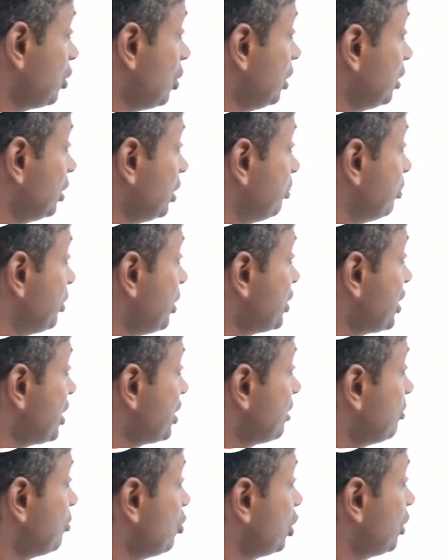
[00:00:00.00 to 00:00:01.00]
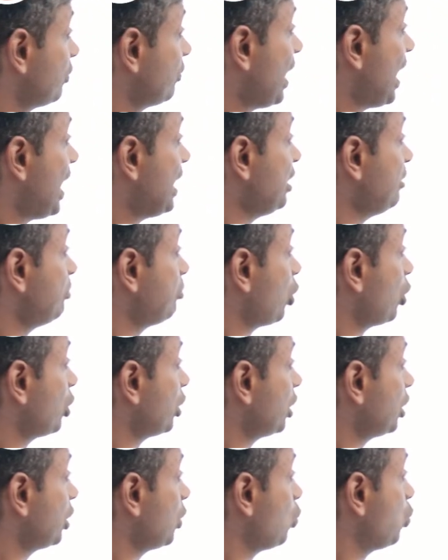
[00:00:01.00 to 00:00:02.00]
long as the purchase amount of any
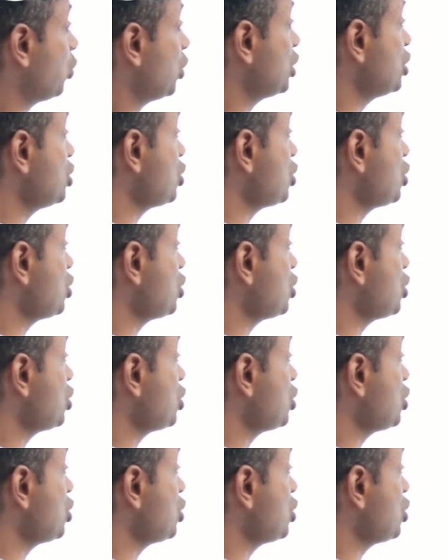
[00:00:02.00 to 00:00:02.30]
product would